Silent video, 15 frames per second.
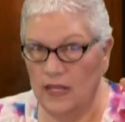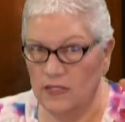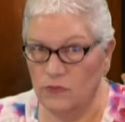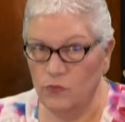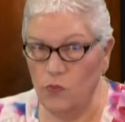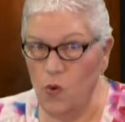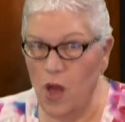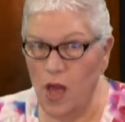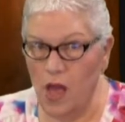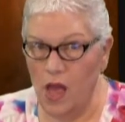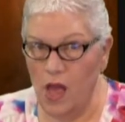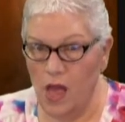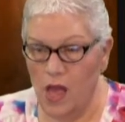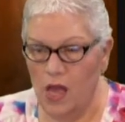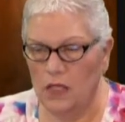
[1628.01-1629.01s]
is
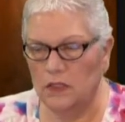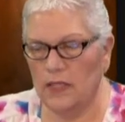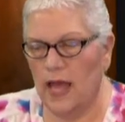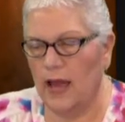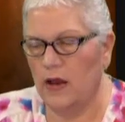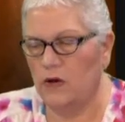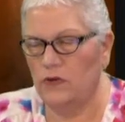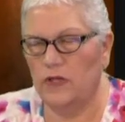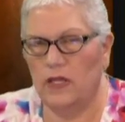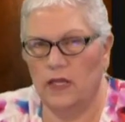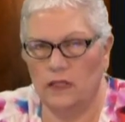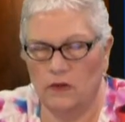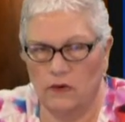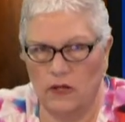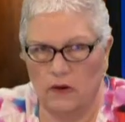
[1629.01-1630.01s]
wah loud
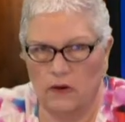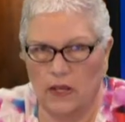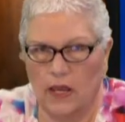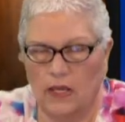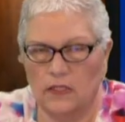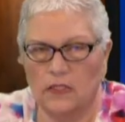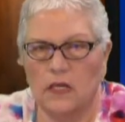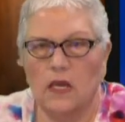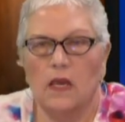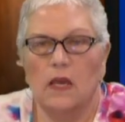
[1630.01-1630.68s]
in their hearing aids.